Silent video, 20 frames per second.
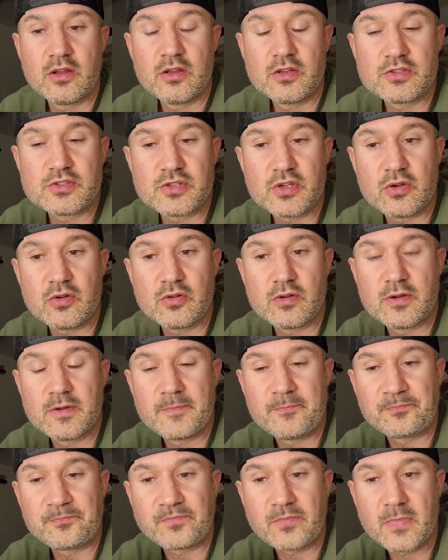so
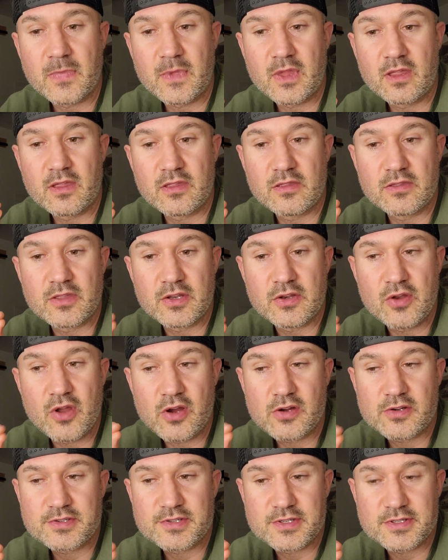the
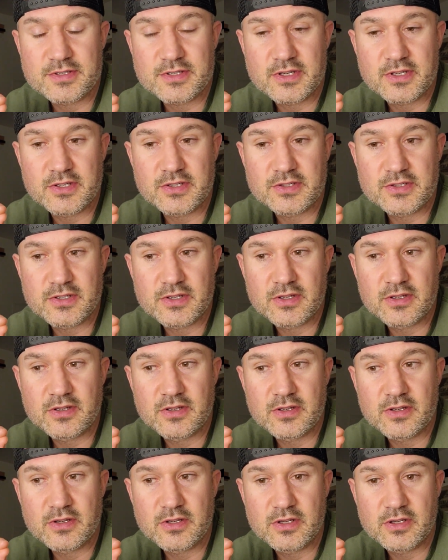narcissist,
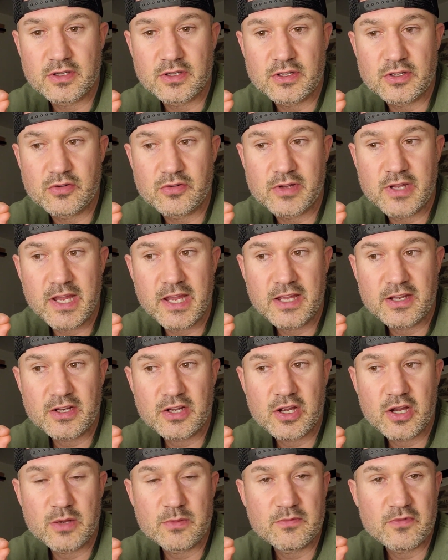you can't
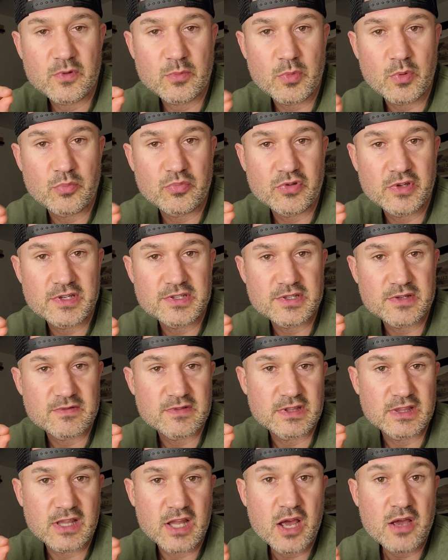come from a place
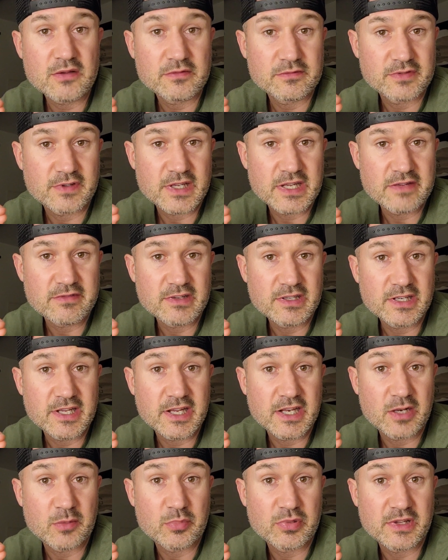of love, even
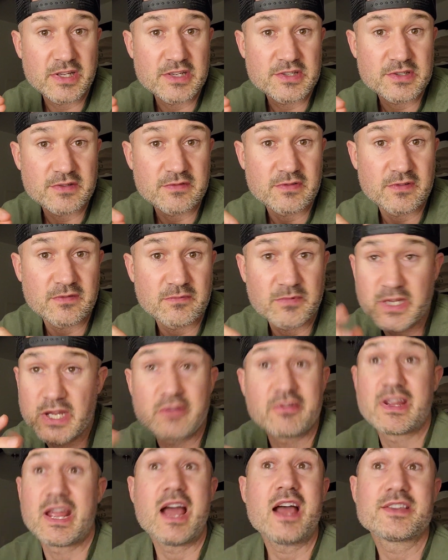in a place of
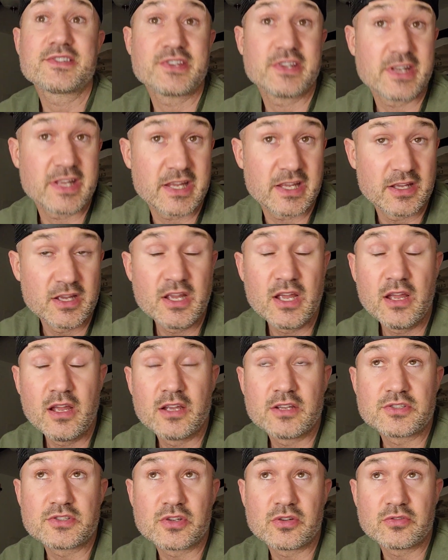curiosity.
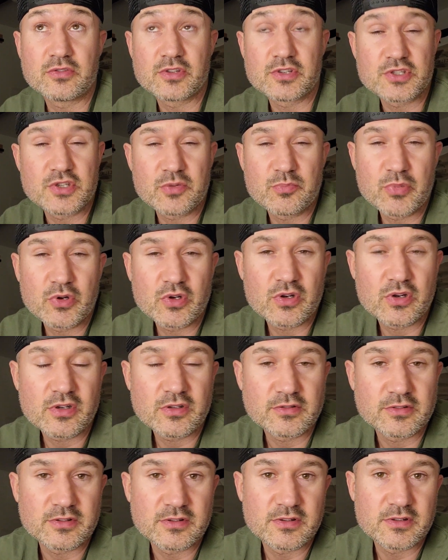So there's a book
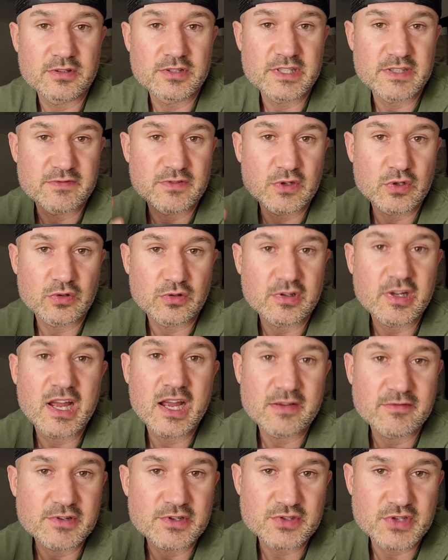called Difficult
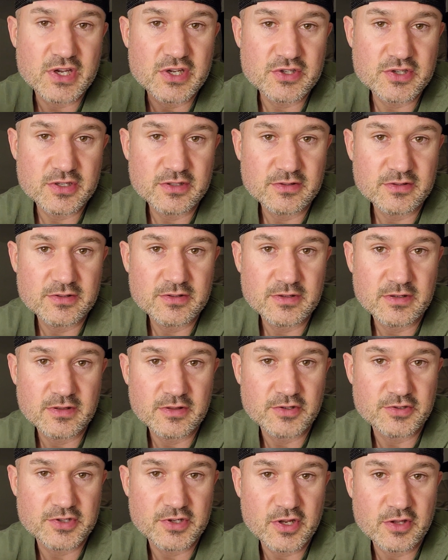Conversations.
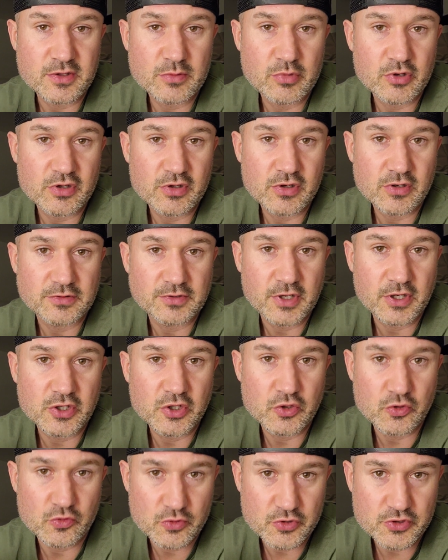There's another book called
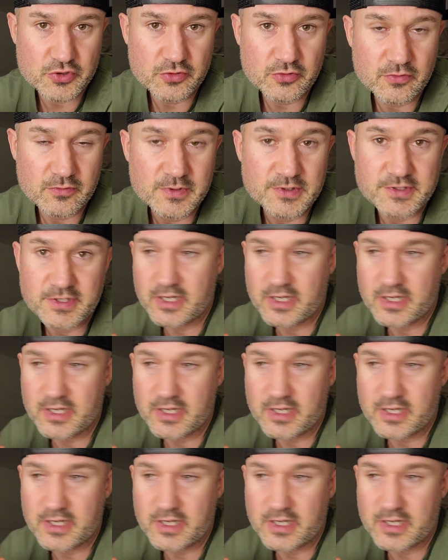Crucial. One